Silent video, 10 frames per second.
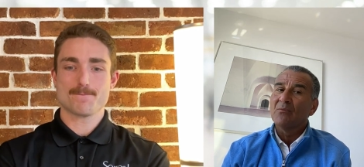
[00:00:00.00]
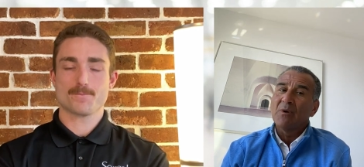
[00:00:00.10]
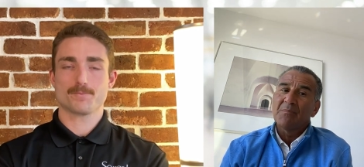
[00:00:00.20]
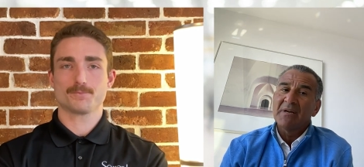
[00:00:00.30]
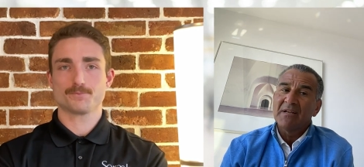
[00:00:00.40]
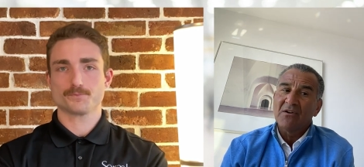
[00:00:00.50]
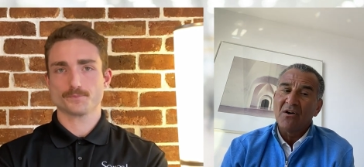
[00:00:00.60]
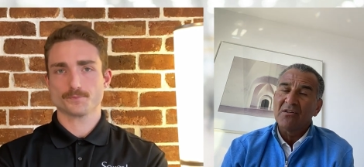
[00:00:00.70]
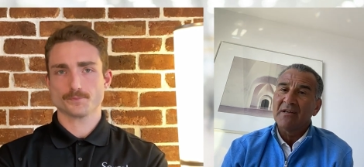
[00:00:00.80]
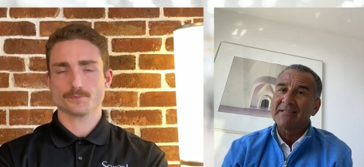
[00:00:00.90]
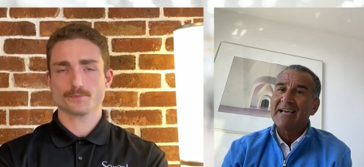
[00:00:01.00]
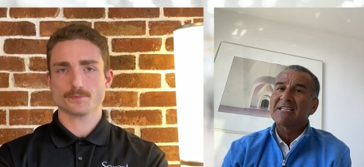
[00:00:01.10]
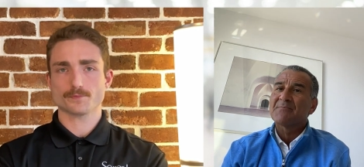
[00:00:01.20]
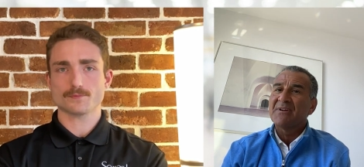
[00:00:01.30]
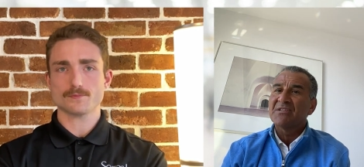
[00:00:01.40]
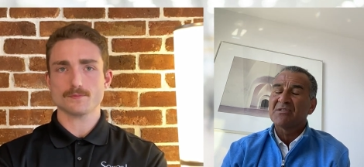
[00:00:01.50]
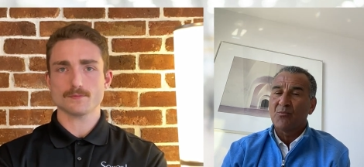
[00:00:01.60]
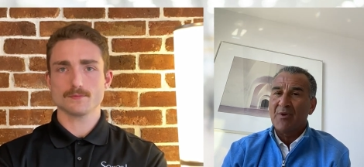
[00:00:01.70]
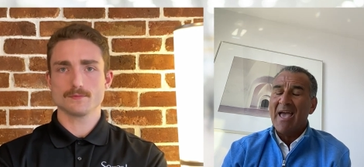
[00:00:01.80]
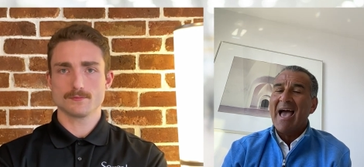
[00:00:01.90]
Speaker 1: We bring in all the experience that
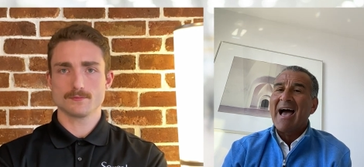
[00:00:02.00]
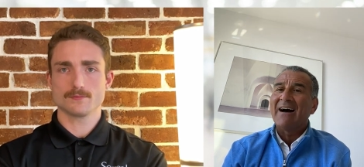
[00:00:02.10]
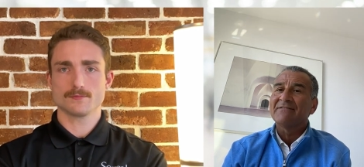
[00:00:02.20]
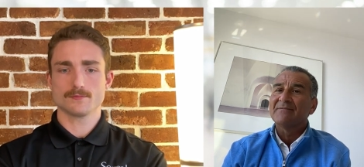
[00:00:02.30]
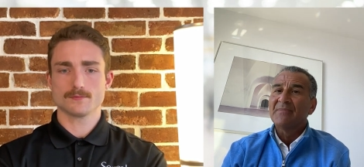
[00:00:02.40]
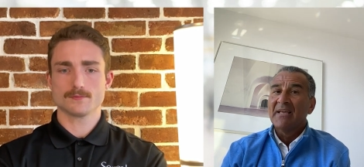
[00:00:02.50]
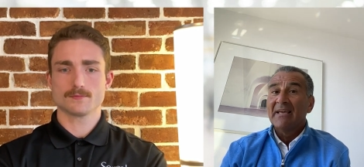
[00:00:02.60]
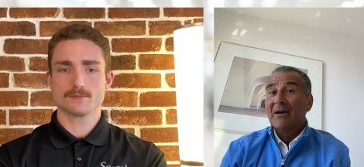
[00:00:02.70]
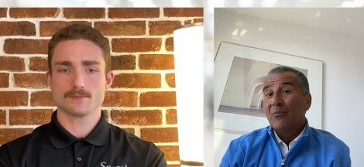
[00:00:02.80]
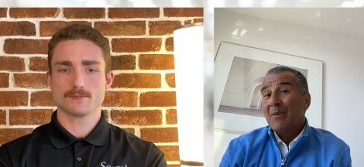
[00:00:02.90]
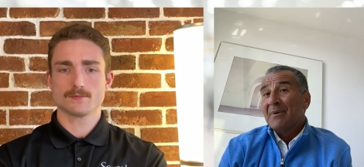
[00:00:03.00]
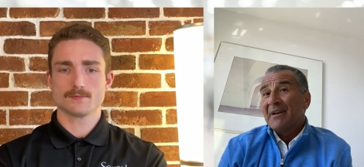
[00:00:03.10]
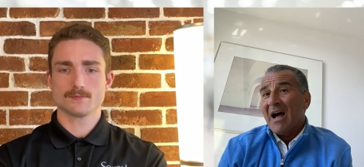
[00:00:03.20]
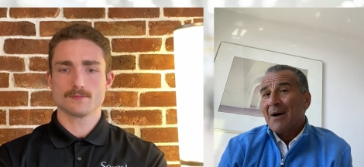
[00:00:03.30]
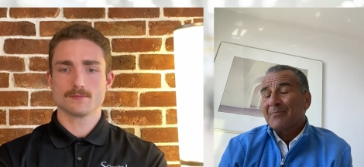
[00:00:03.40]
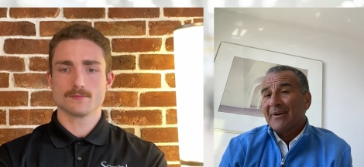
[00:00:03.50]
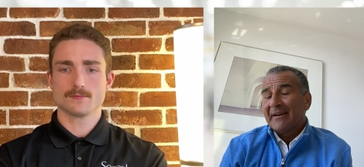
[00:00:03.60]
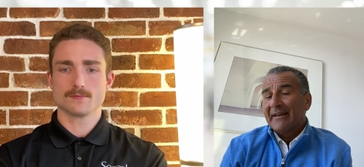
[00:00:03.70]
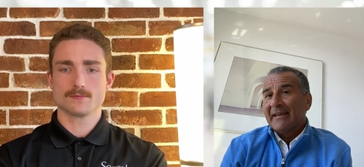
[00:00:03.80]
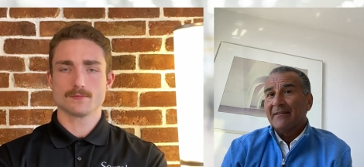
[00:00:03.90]
we have. And we've been
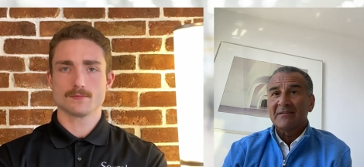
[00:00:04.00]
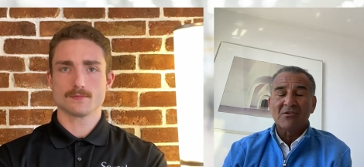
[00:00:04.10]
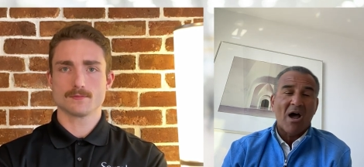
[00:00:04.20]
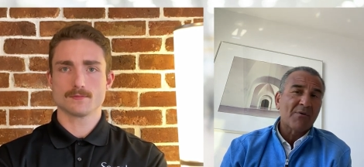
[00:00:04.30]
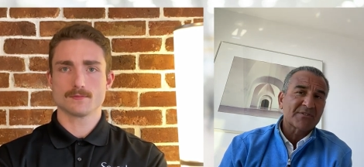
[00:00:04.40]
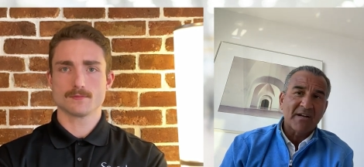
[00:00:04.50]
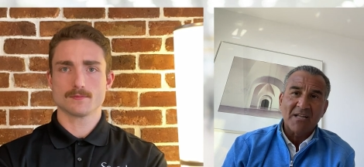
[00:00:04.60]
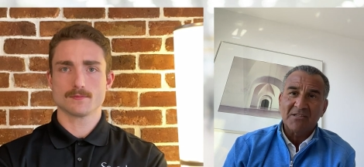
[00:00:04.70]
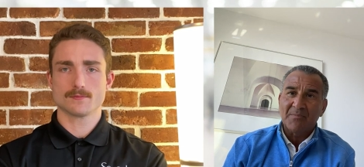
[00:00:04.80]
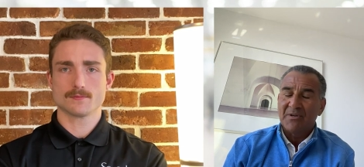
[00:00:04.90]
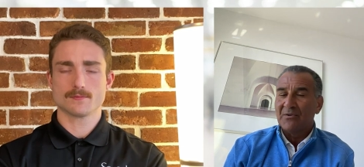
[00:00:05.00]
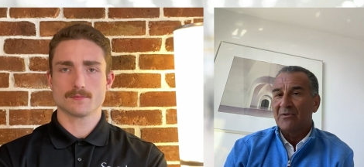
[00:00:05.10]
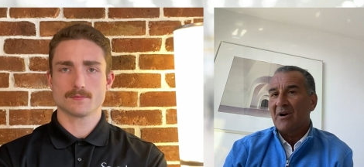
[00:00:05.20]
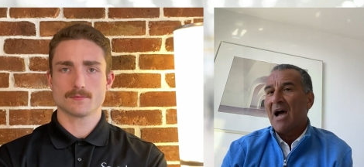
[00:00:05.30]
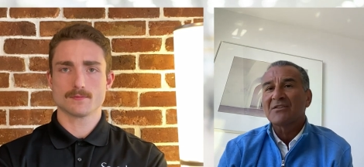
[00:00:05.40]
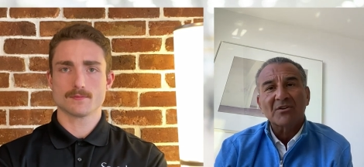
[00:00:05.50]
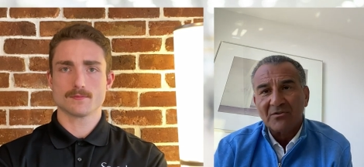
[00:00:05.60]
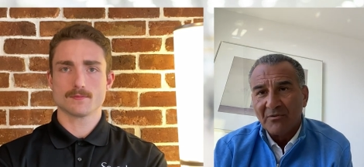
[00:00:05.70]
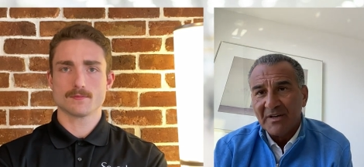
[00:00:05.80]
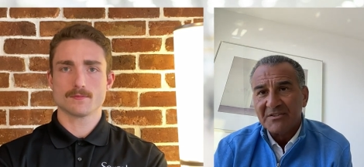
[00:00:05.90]
operating. So I was an entrepreneur. I
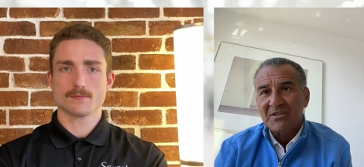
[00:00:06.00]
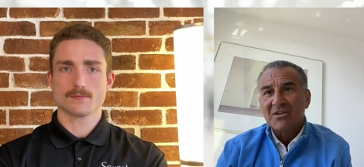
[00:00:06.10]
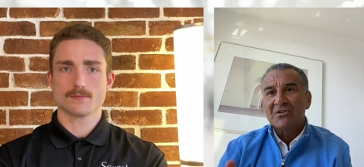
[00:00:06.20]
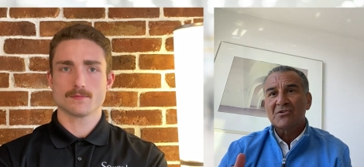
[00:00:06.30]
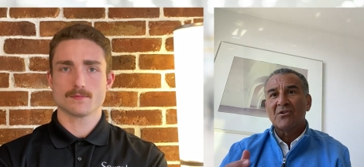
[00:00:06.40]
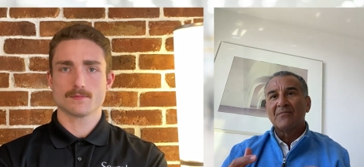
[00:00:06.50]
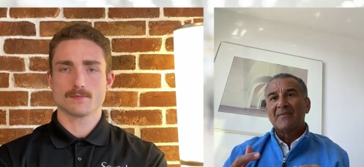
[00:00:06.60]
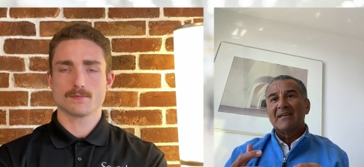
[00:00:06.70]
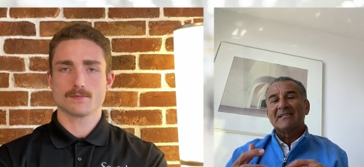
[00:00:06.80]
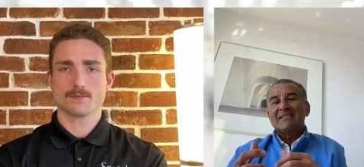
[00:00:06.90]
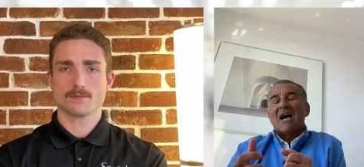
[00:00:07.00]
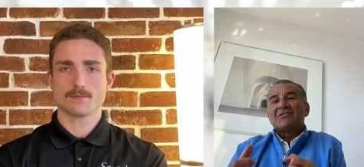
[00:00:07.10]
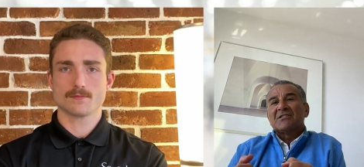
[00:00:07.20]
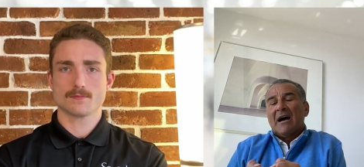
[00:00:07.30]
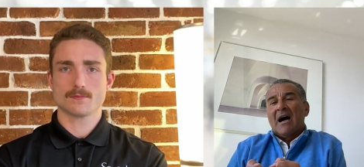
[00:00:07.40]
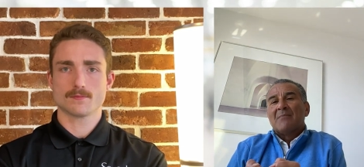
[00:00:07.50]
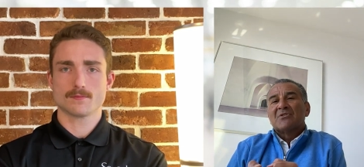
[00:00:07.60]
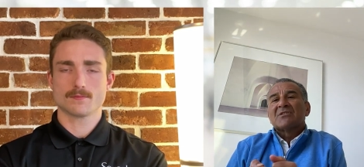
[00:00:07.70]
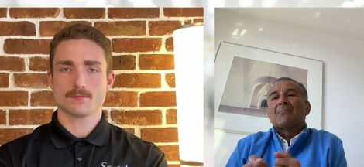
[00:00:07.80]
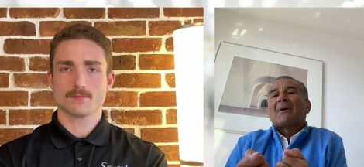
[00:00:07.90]
took risk. So it's not just, I'm
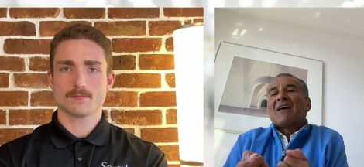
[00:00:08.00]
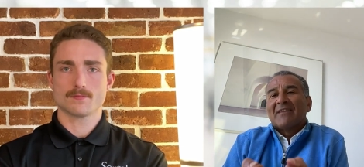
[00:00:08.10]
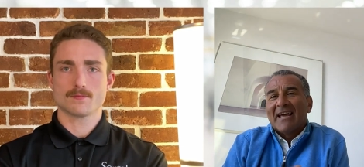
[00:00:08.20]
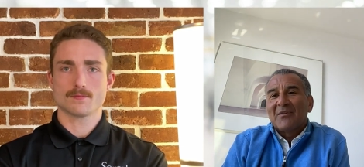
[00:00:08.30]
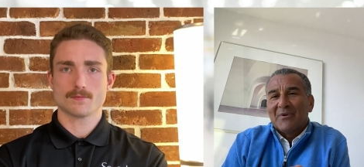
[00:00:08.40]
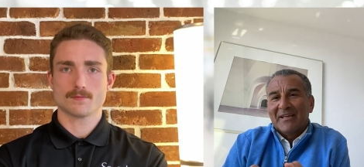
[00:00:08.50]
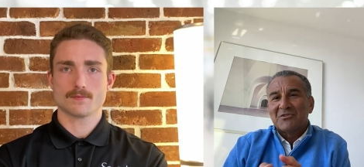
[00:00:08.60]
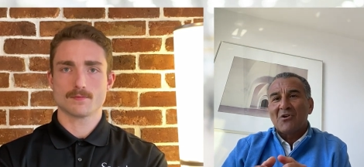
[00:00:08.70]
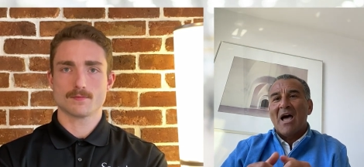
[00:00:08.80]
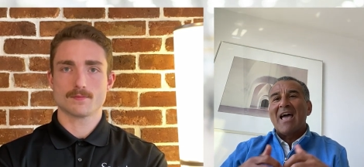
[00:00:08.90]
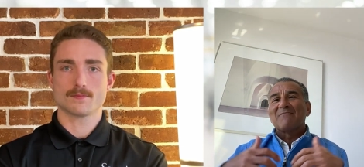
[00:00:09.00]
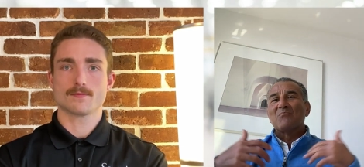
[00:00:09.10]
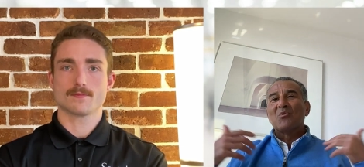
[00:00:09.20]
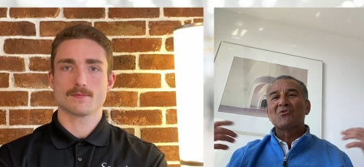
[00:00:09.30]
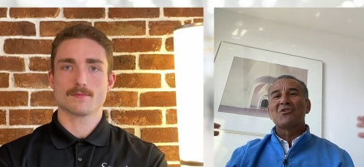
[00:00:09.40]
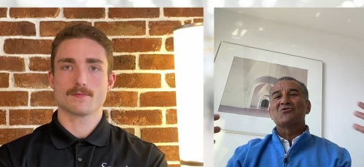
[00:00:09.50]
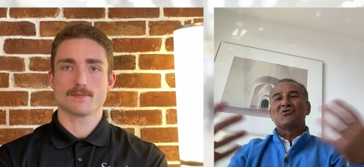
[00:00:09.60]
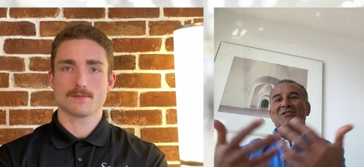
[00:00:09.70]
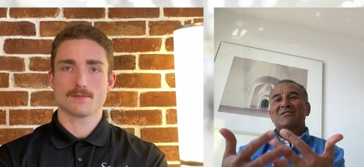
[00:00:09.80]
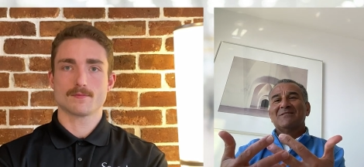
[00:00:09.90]
just a private equity. So I have more than
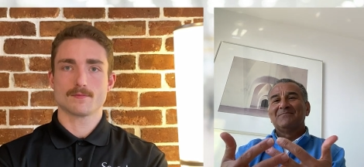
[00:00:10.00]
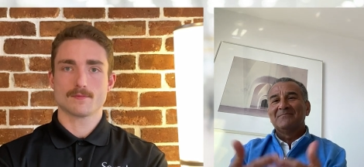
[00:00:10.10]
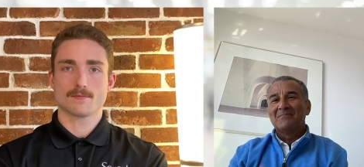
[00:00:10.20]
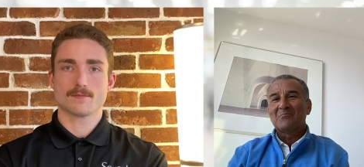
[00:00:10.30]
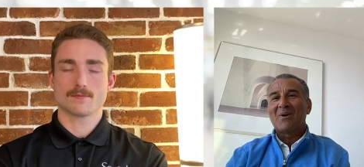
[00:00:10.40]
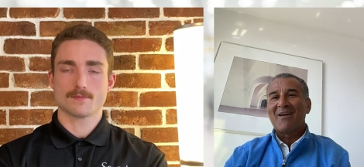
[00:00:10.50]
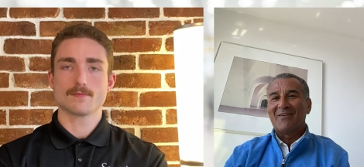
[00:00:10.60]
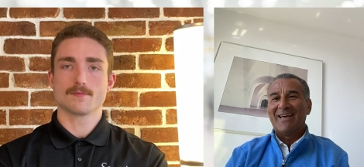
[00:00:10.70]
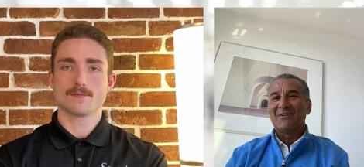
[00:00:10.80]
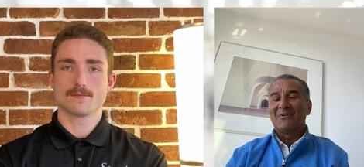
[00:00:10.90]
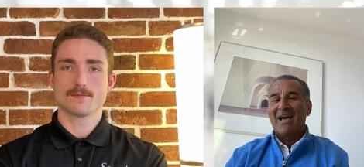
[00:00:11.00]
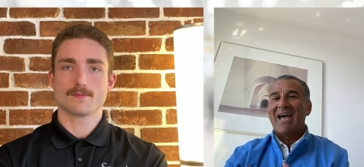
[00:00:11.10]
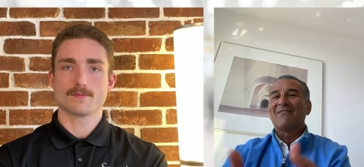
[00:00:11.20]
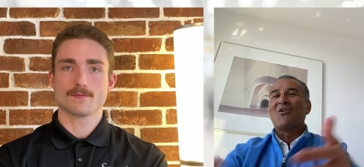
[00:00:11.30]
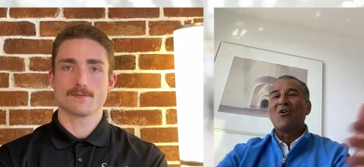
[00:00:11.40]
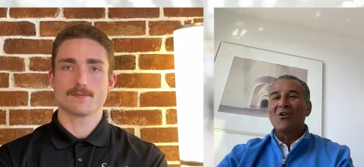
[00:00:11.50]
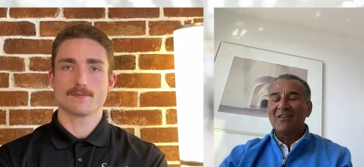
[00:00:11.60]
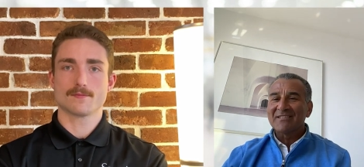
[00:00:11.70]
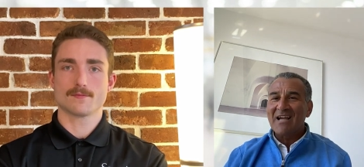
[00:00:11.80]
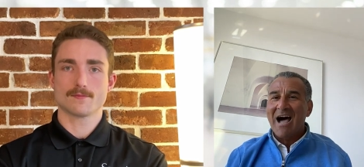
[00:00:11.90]
just private equity. I have all
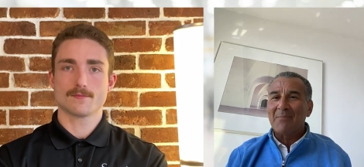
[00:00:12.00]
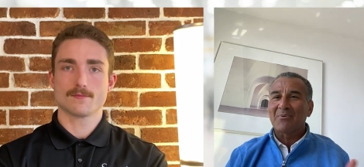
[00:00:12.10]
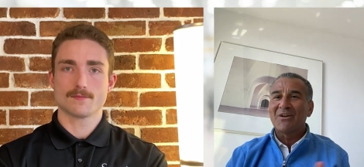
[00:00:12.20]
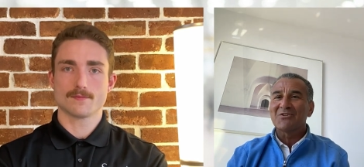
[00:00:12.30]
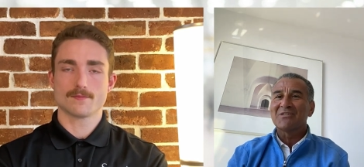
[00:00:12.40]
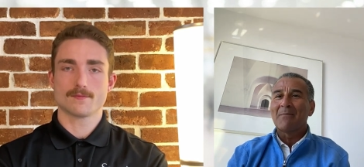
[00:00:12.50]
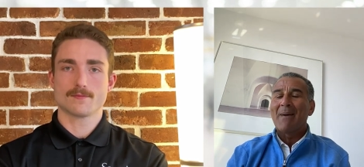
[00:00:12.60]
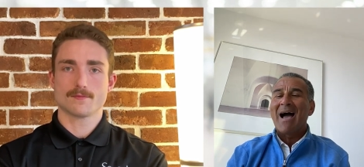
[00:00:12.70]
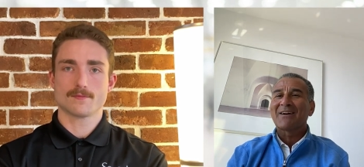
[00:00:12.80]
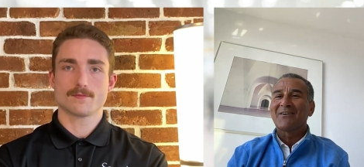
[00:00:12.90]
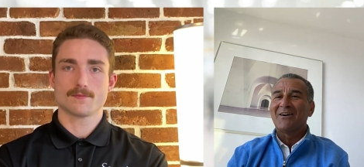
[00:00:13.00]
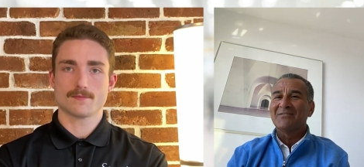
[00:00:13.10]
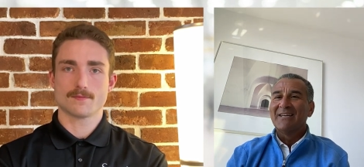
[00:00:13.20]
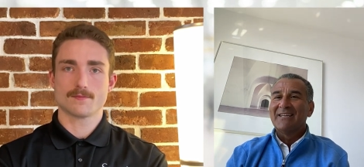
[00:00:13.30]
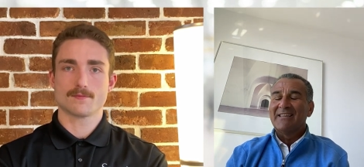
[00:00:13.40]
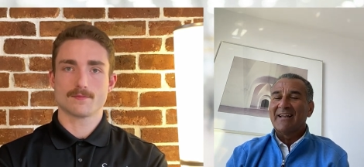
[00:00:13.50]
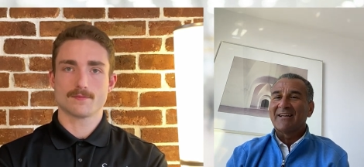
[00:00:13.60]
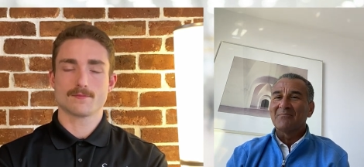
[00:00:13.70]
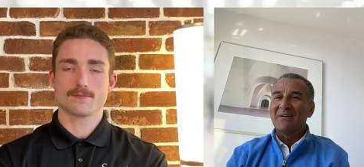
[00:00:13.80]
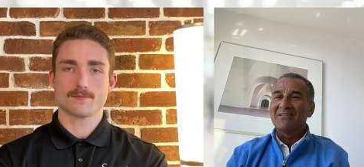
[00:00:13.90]
this operation and background that I
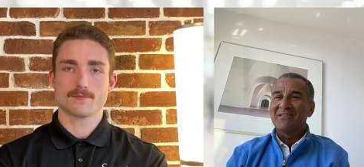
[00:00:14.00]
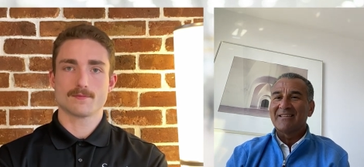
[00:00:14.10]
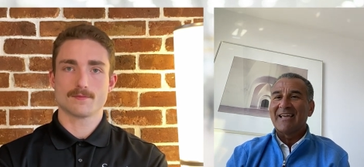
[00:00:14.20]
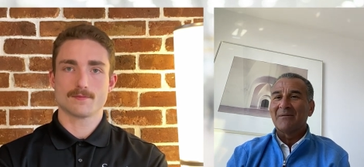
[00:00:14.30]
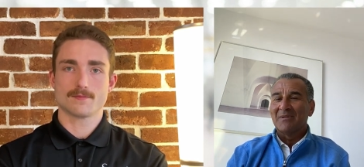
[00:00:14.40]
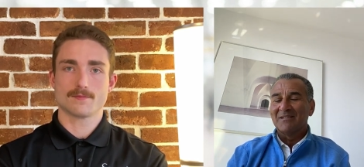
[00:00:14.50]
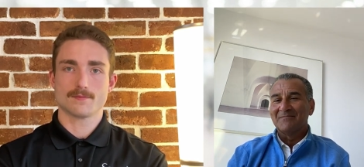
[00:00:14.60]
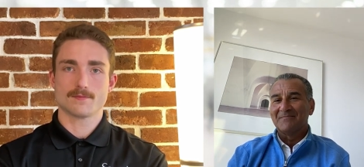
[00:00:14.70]
can bring to the table.